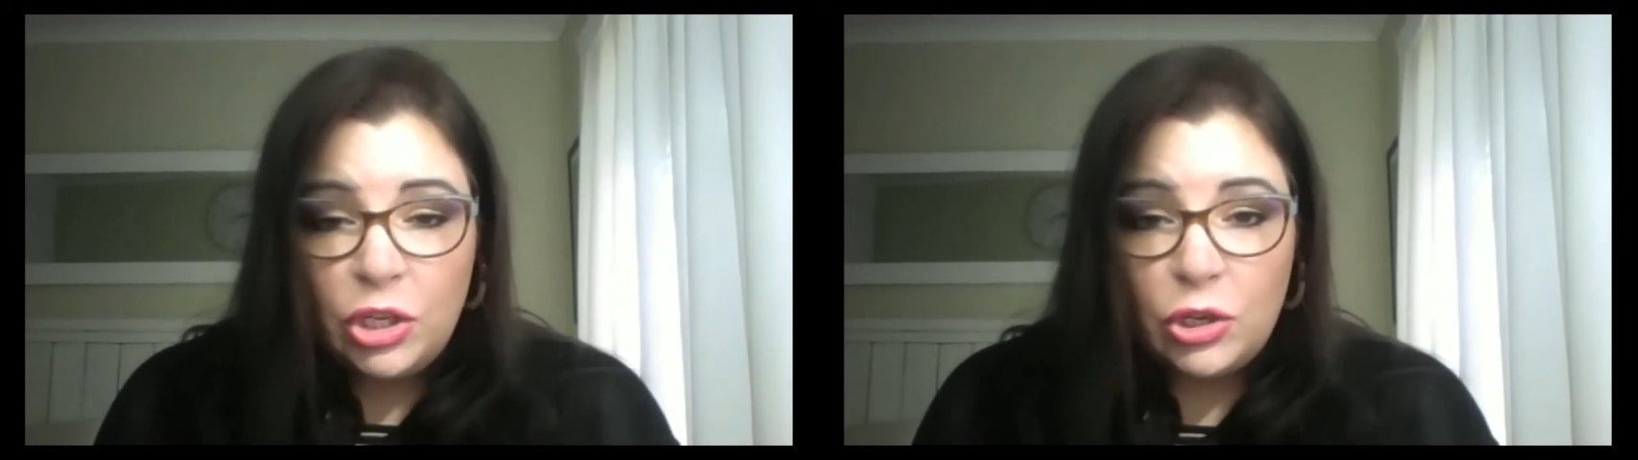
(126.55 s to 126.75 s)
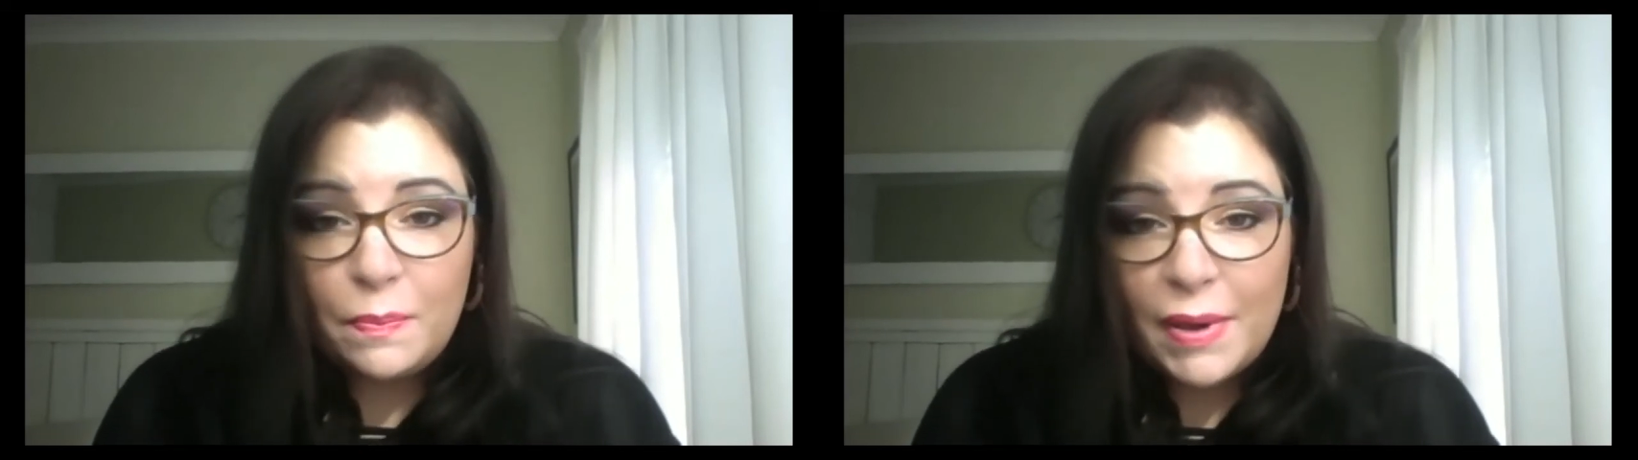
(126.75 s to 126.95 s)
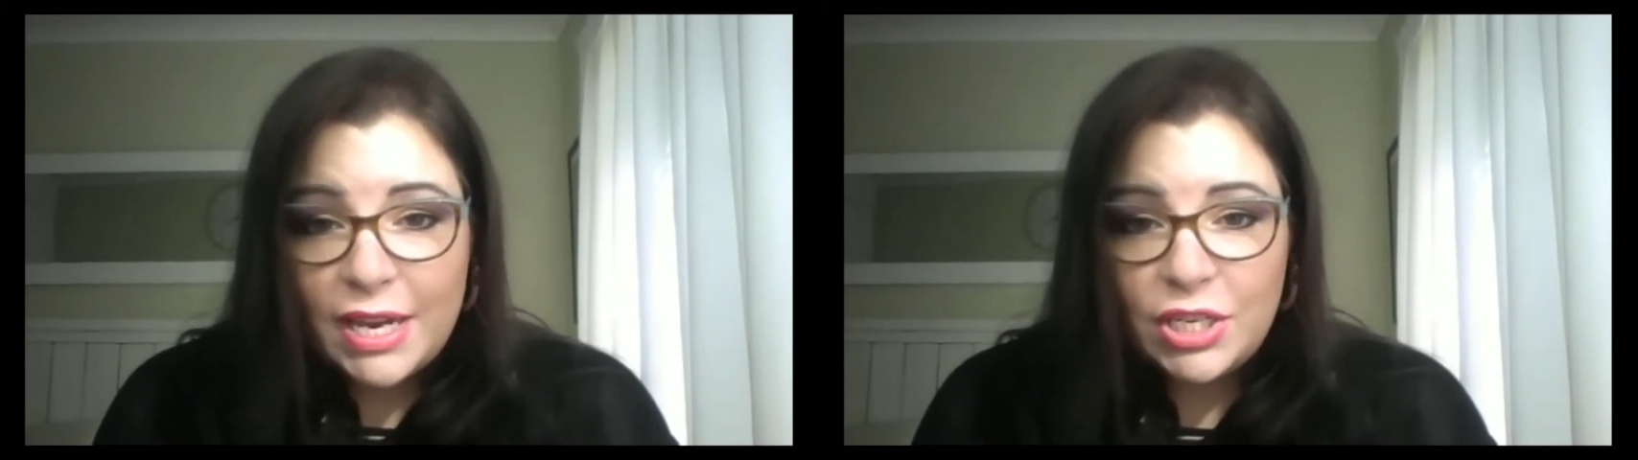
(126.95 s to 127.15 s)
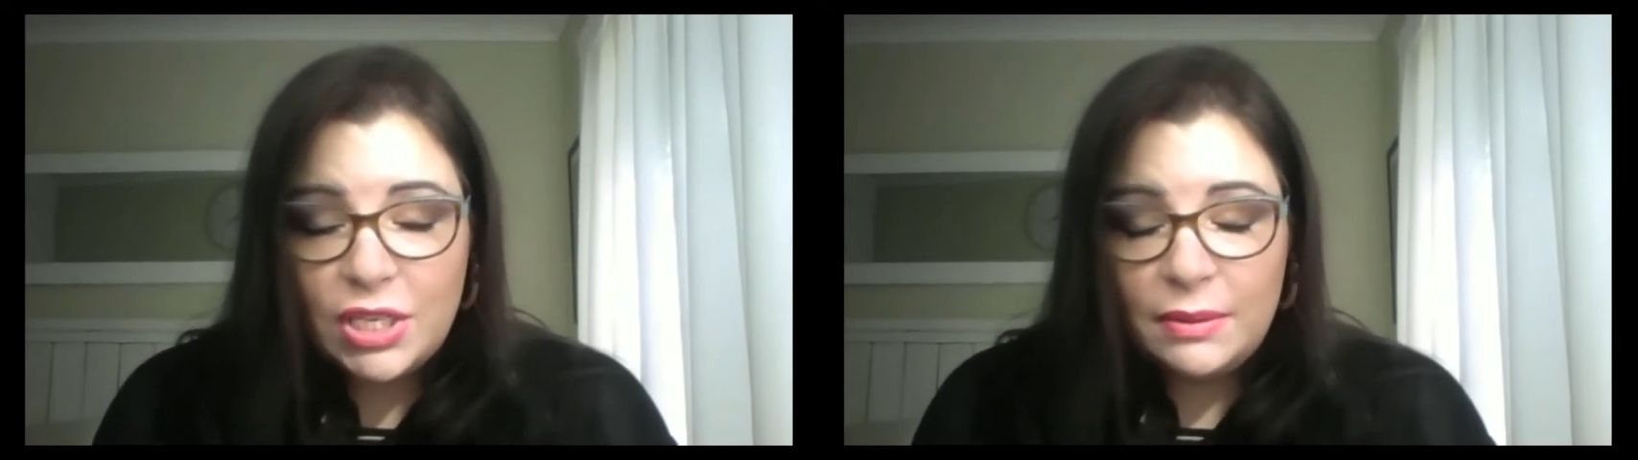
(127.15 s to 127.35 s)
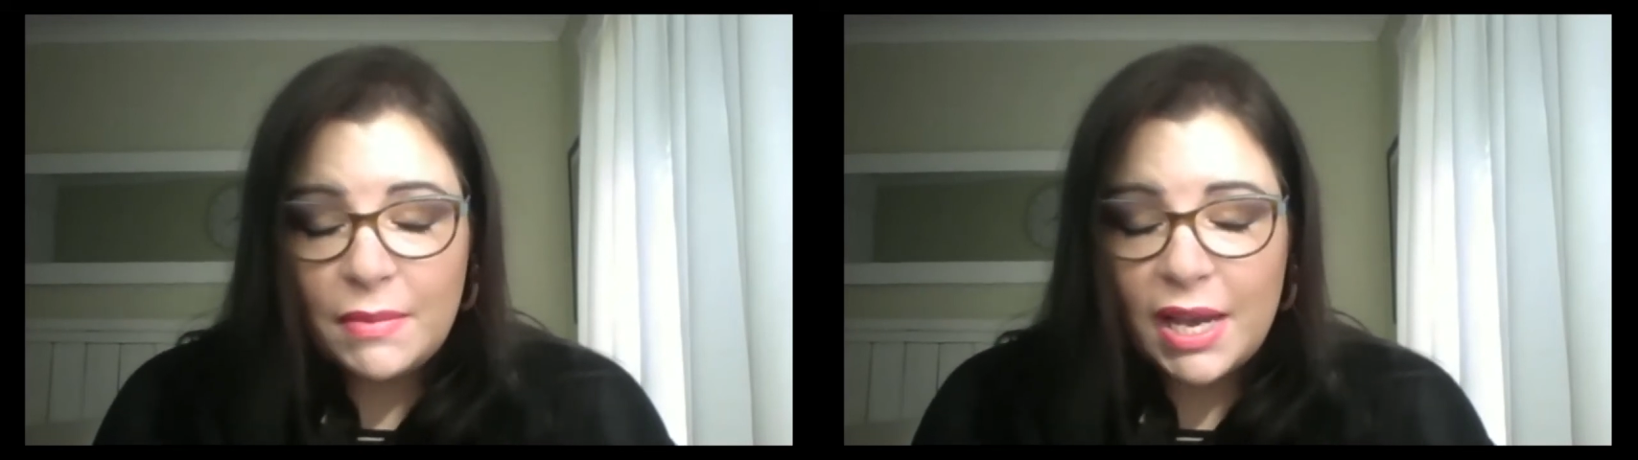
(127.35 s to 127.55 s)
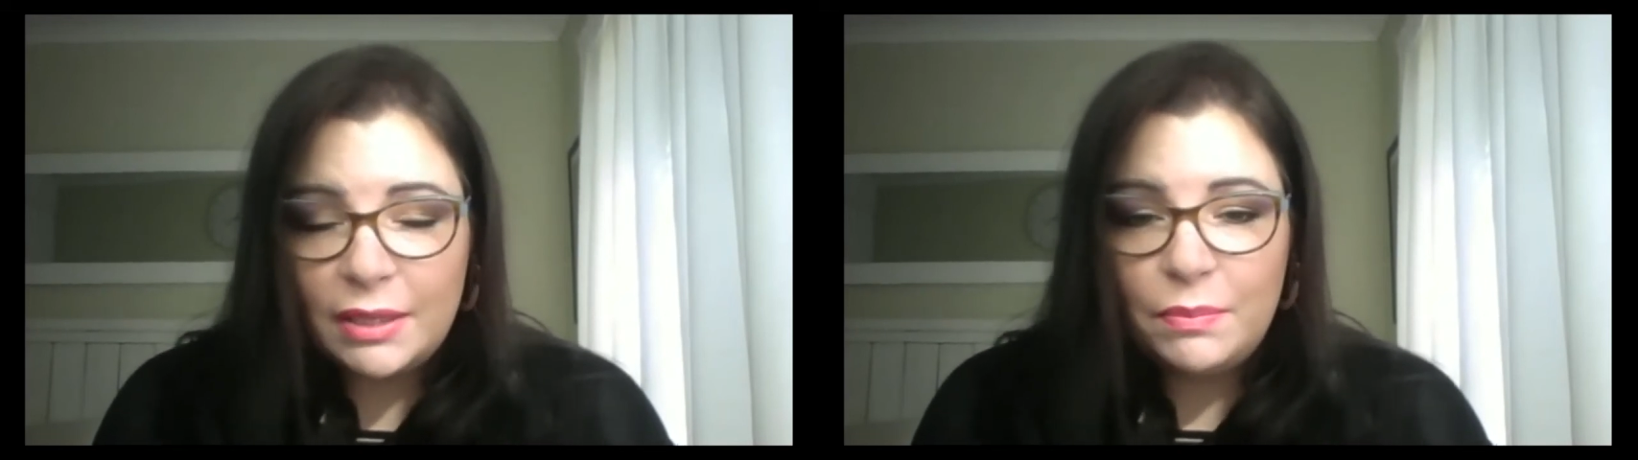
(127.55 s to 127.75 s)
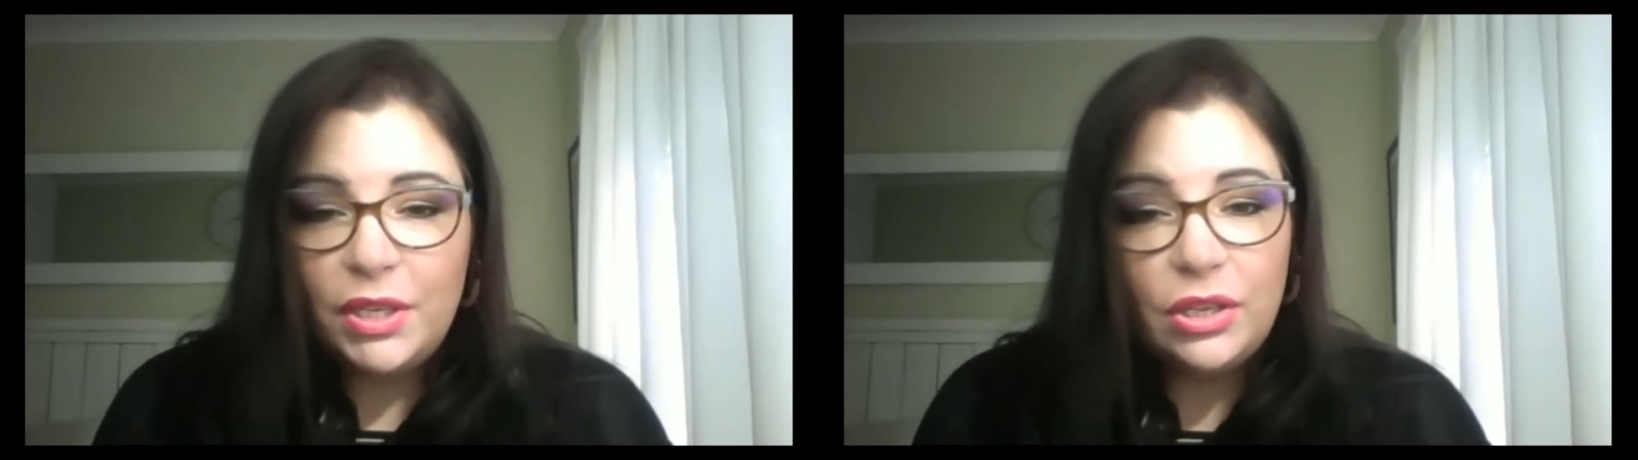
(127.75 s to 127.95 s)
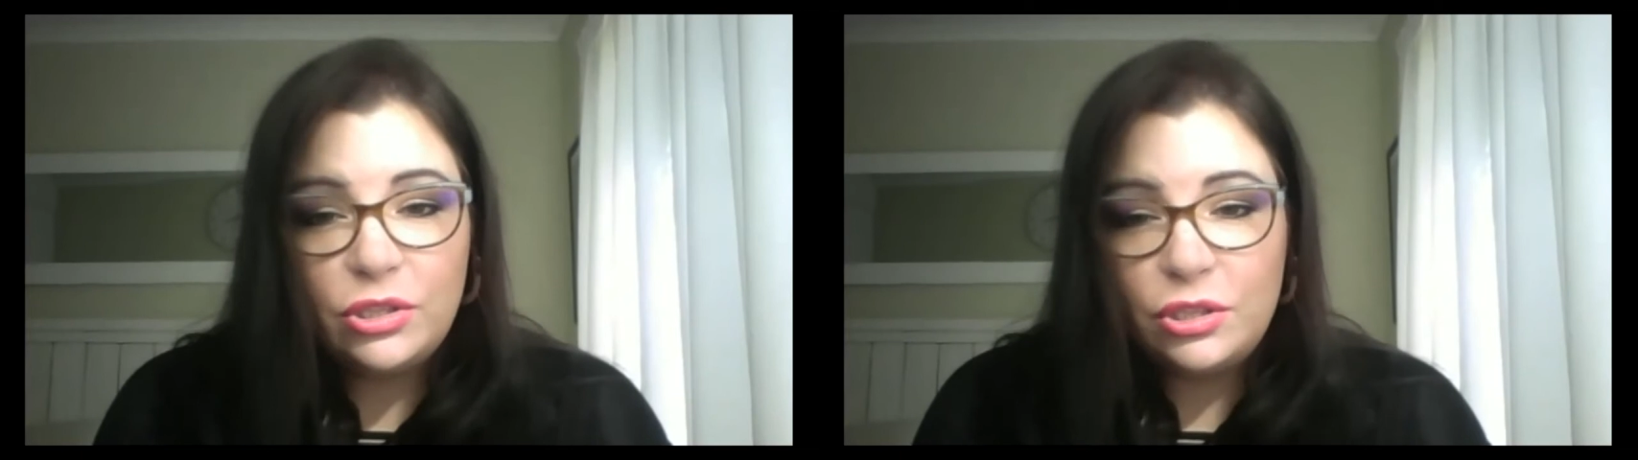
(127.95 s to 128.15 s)
your patient might be
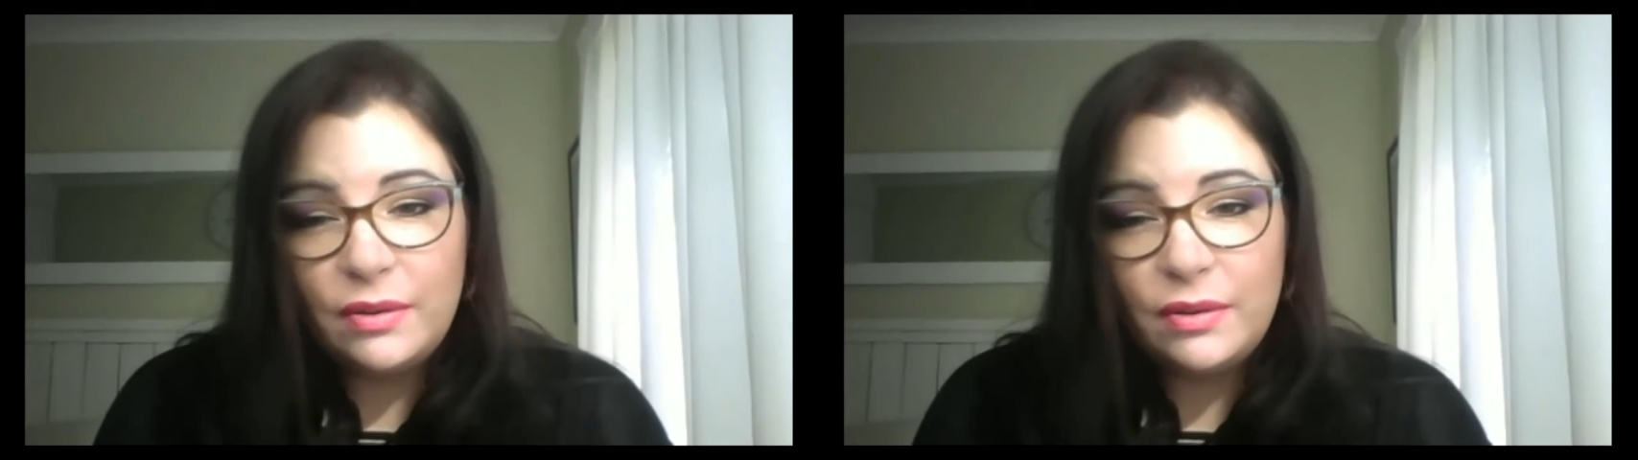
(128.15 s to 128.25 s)
used